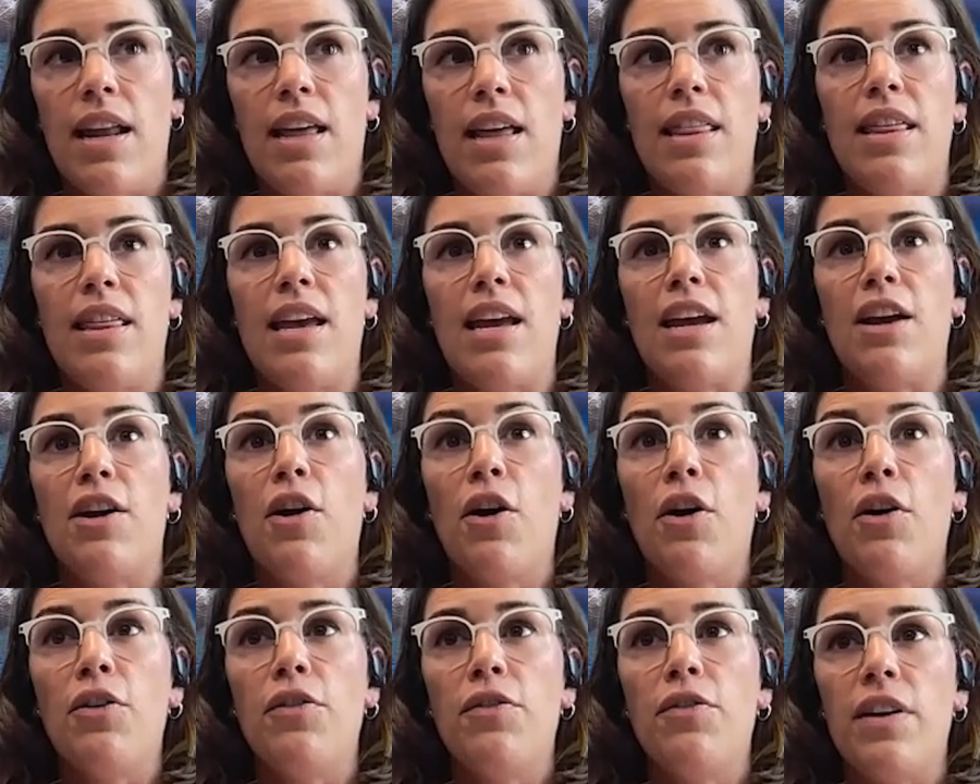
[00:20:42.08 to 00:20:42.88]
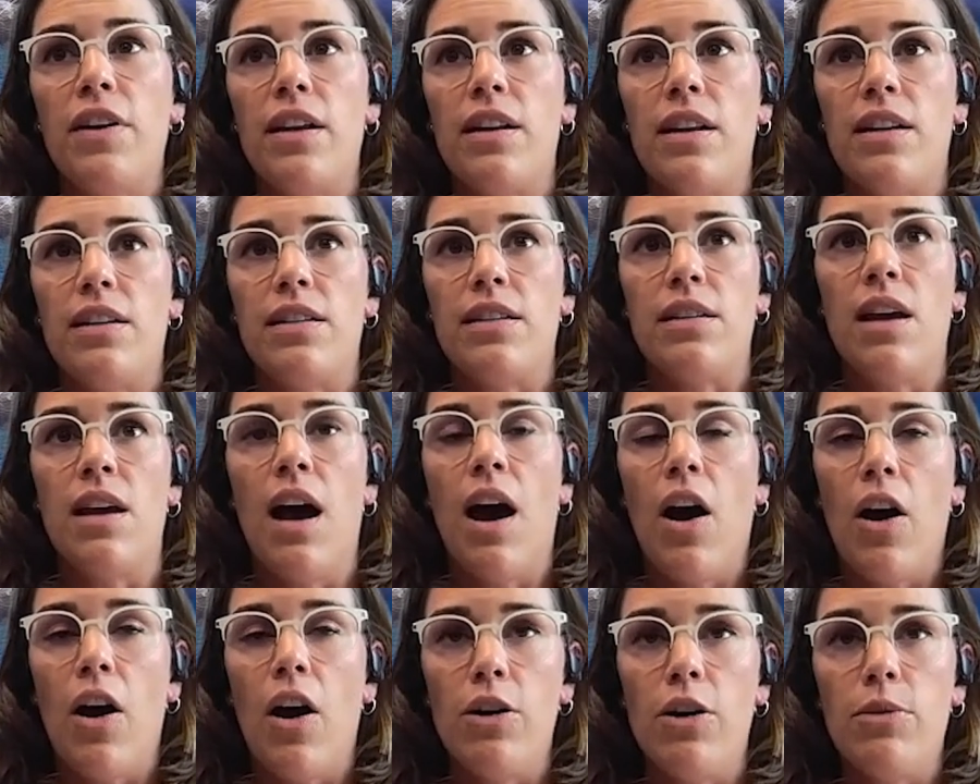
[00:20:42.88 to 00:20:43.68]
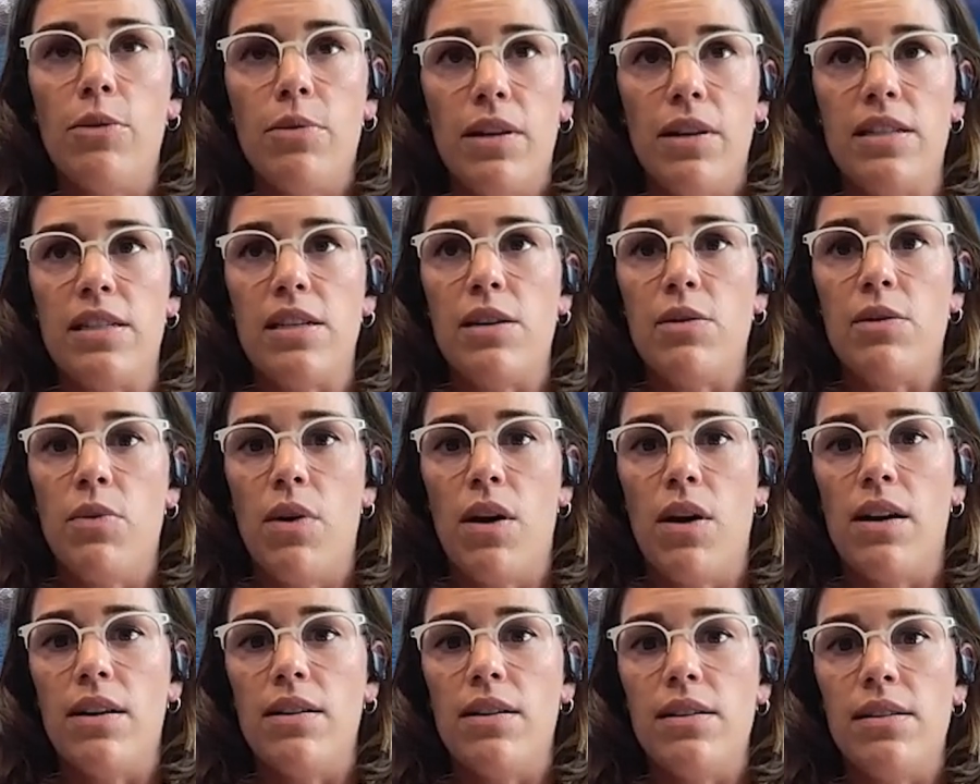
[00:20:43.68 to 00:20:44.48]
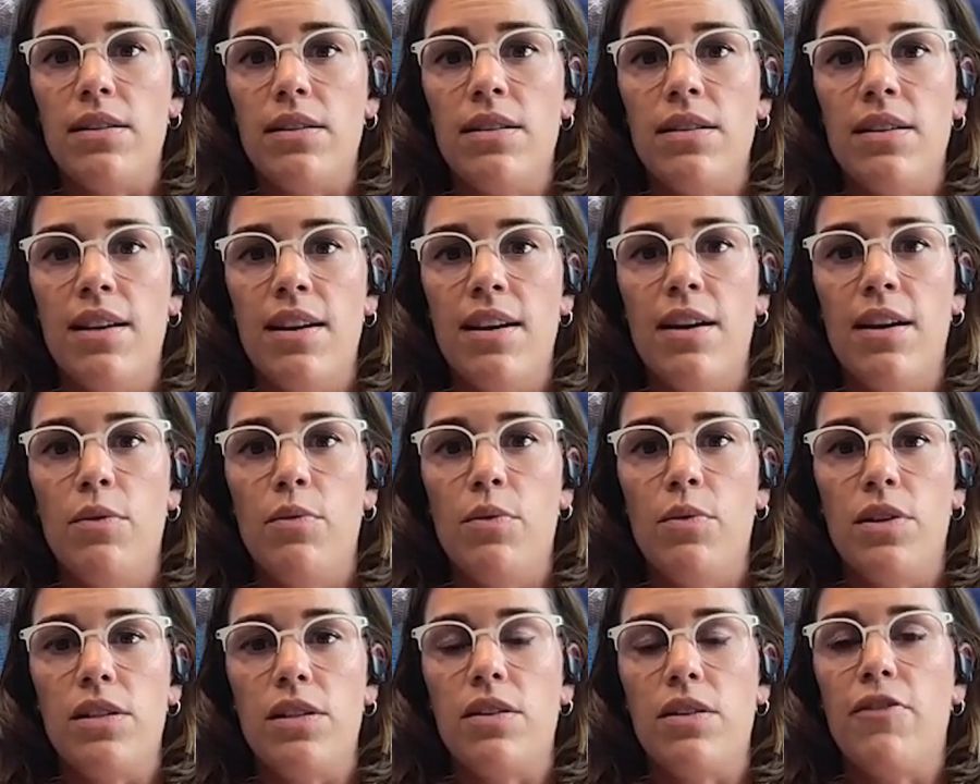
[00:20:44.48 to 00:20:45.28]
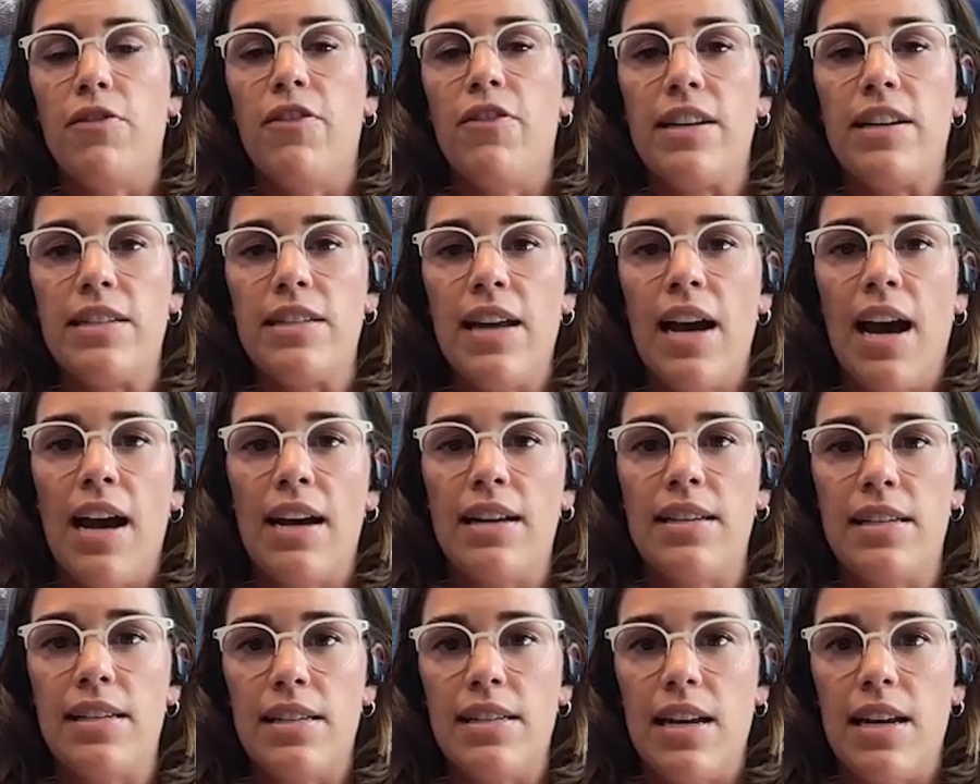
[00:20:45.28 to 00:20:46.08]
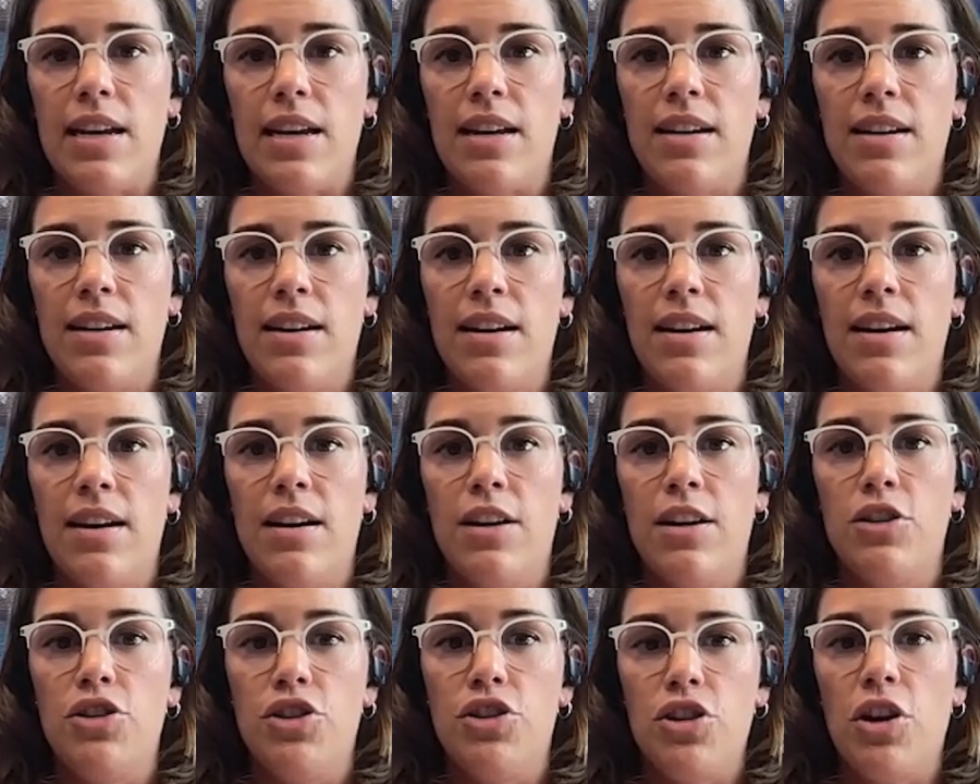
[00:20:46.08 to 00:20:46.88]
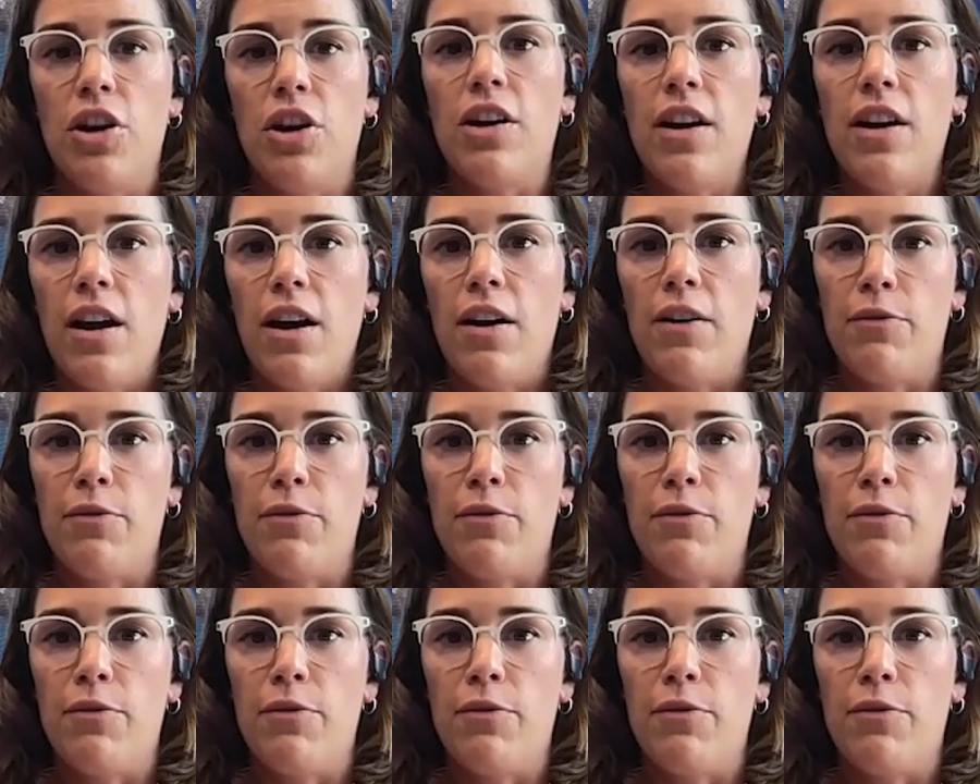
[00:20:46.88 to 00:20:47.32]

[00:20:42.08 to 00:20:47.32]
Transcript: And I think COVID, as horrible as it was, was a fantastic juke